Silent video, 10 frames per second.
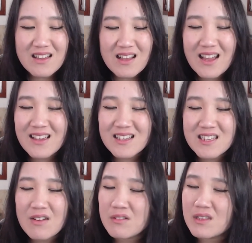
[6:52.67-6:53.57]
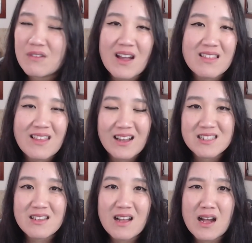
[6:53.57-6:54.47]
I guess I'll leave it at that.
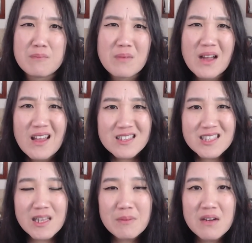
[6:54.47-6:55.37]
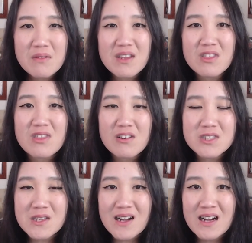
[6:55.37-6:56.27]
So let me know what your
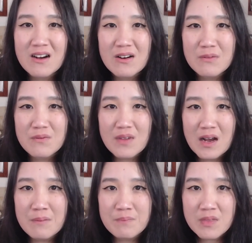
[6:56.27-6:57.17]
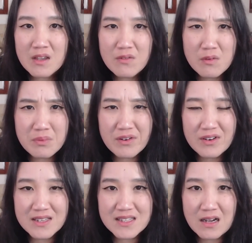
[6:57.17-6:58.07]
thoughts are on film
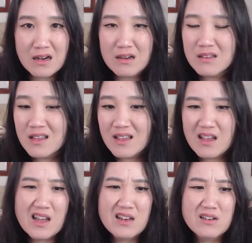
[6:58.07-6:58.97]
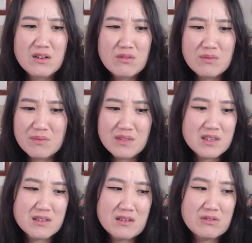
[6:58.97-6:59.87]
critics are. And, you know,
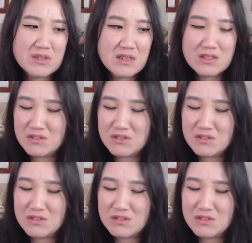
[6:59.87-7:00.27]
this can also lead to a